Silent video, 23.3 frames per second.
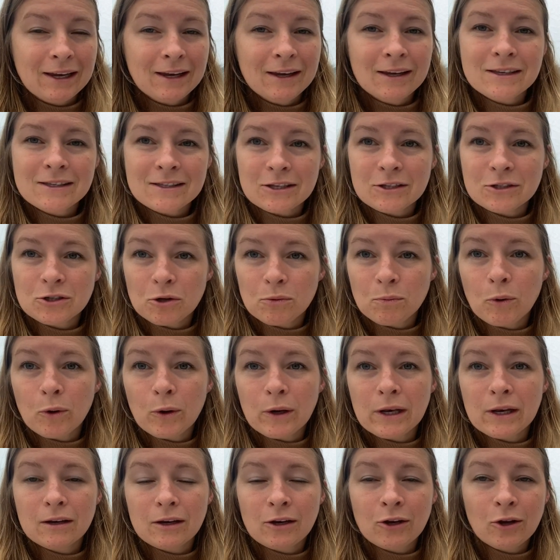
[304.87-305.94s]
So there's no
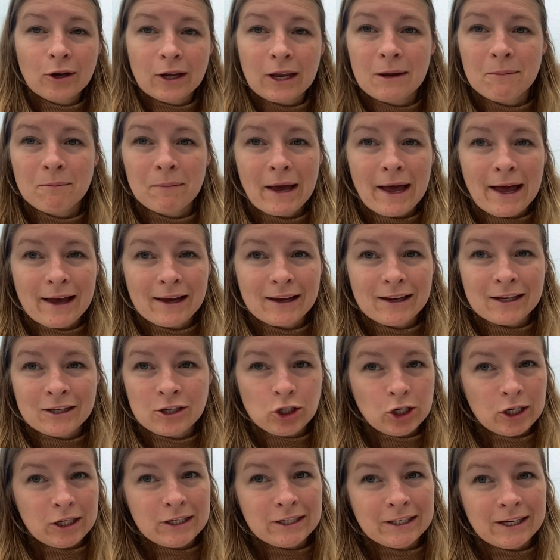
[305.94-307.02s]
point looking back and
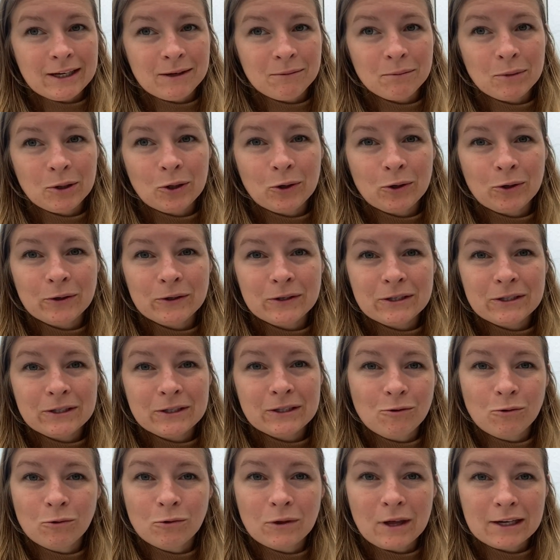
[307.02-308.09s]
cheating, because
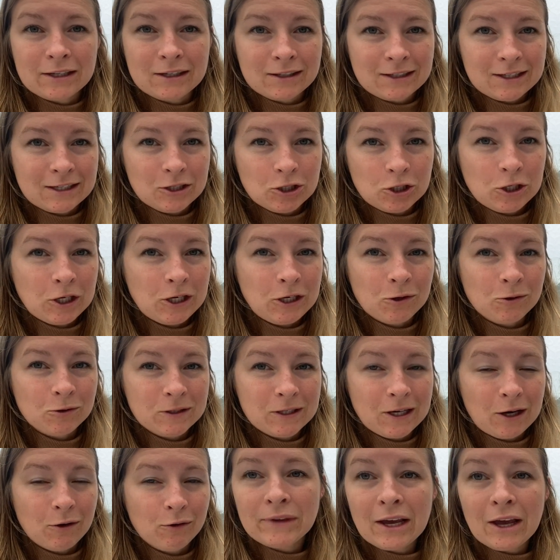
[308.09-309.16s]
all that does is to cheat
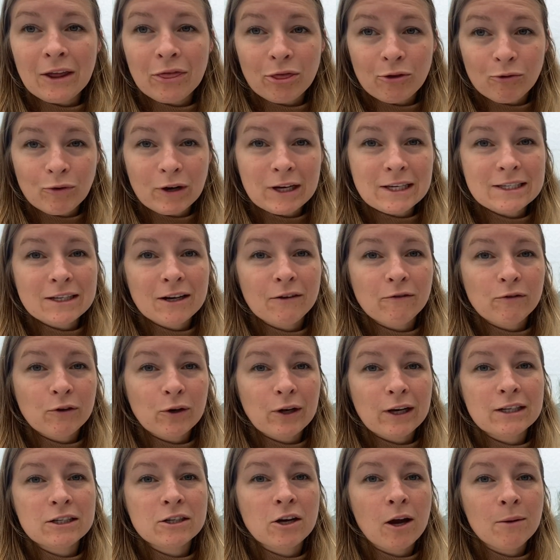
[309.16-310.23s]
yourself. The reason I feel like
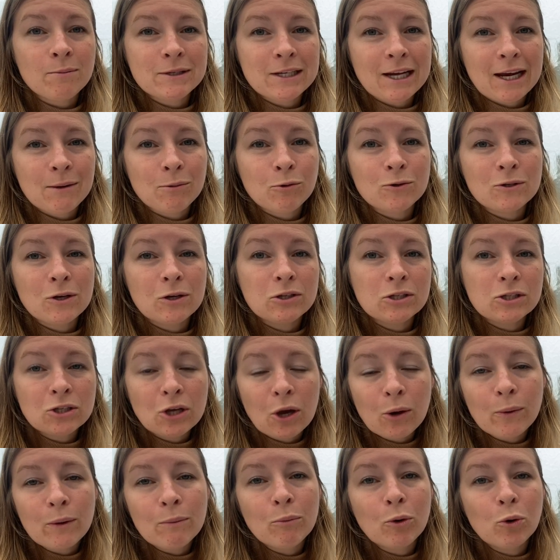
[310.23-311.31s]
times tables are so
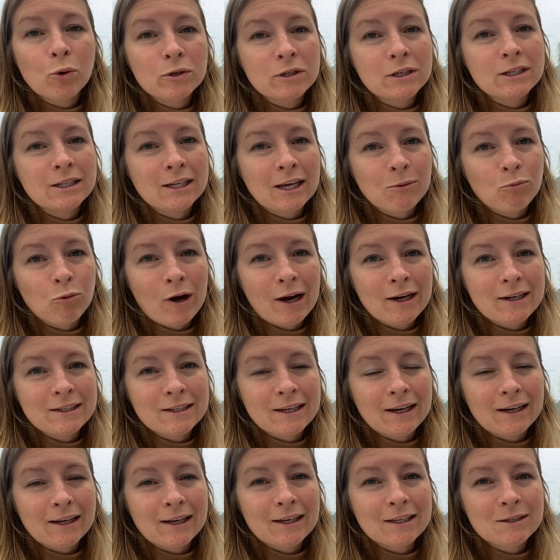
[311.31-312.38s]
important to keep
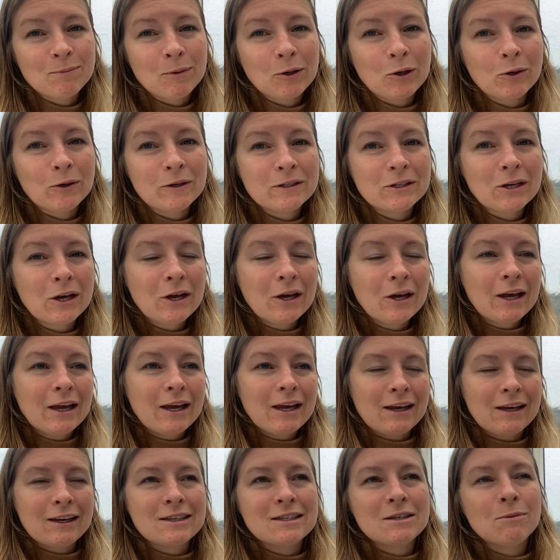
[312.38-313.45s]
practicing is because
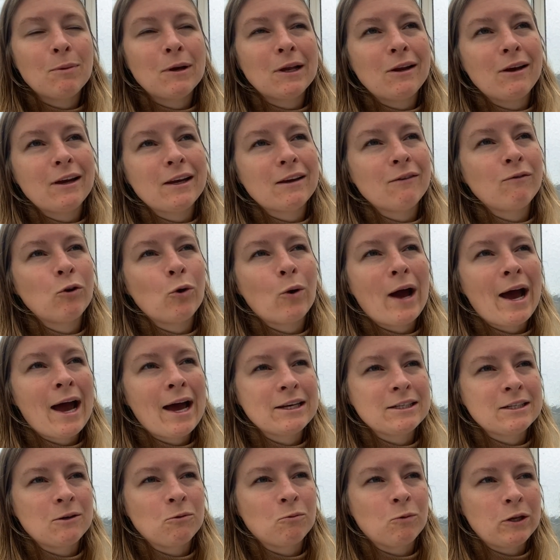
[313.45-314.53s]
it's a bit like if you're
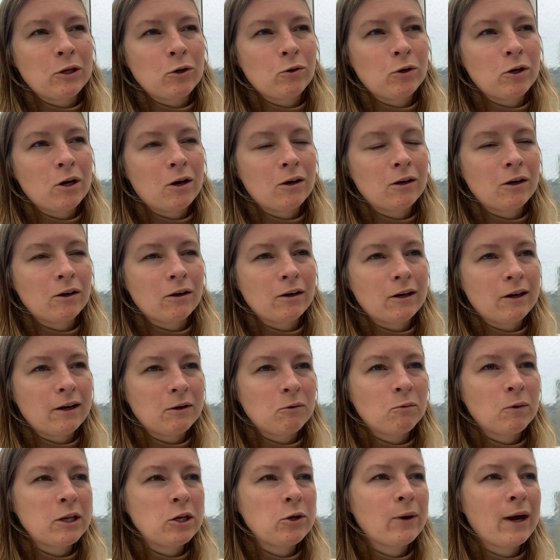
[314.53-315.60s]
adding when you're younger, like
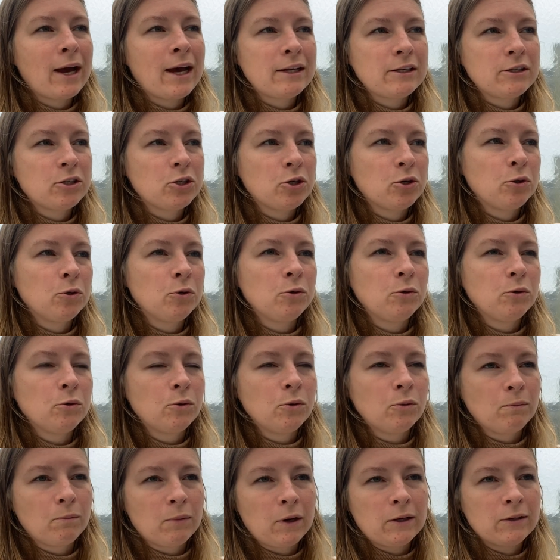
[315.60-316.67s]
when you add 2
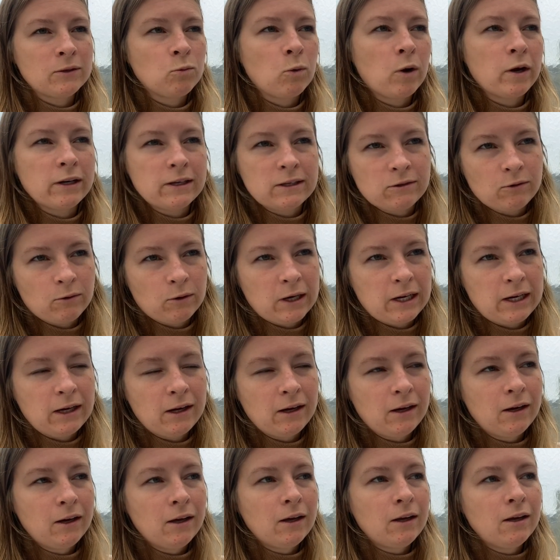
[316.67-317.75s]
plus 1 is 3.
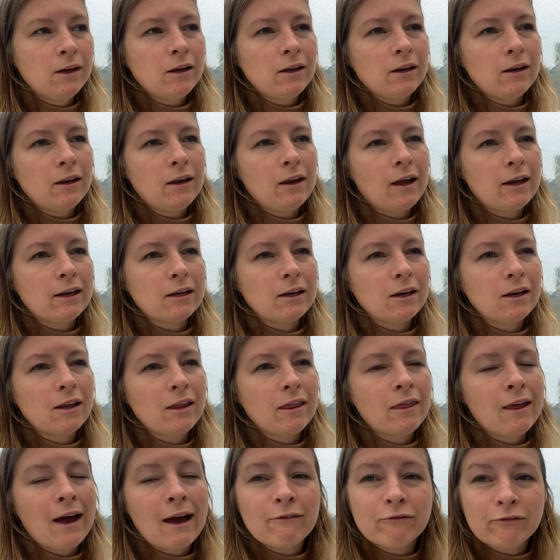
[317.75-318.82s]
Like,
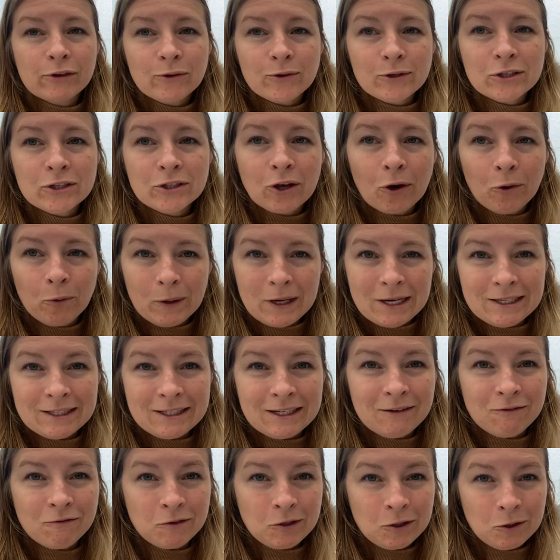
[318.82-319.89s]
that feels so easy
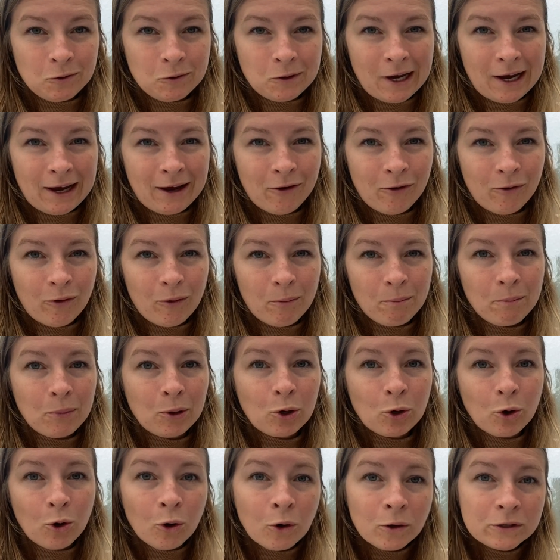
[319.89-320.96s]
for you now
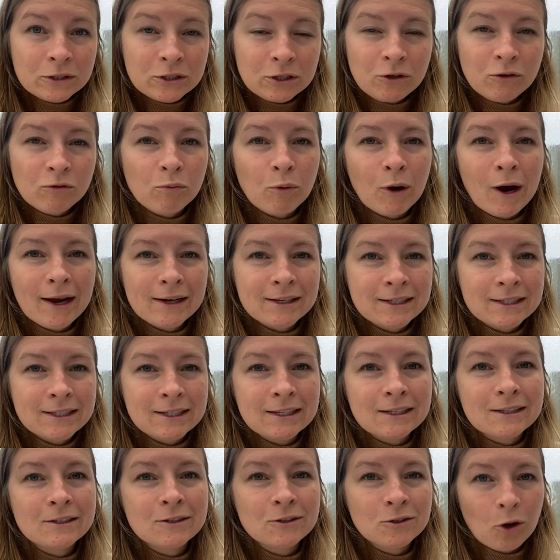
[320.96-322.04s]
because you've practiced it
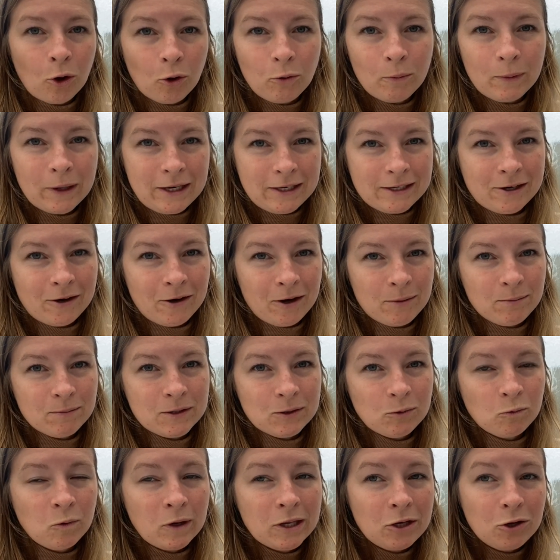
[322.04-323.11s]
so many times.
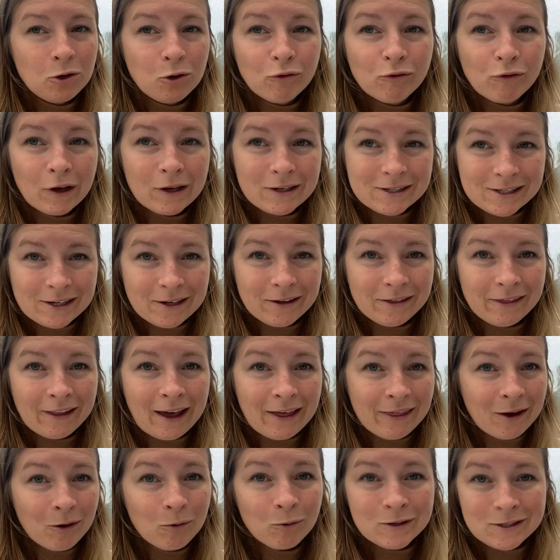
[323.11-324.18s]
When you first learnt that,
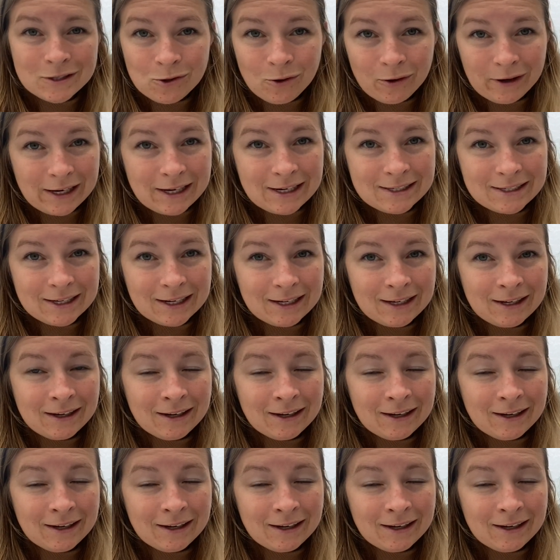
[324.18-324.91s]
that was not easy.